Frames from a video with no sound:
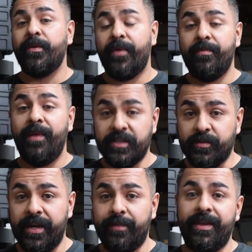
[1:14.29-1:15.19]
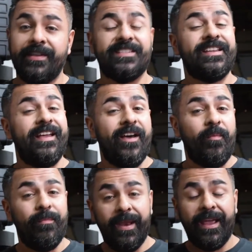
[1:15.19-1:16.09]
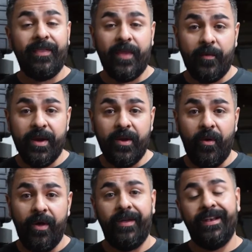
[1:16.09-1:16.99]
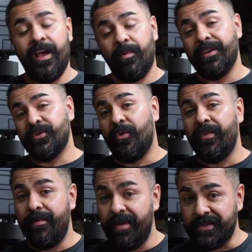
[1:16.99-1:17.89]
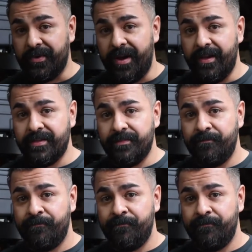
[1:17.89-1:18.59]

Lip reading: run a muzzle brake because it's going to help mitigate that recoil and help control that muzzle rise.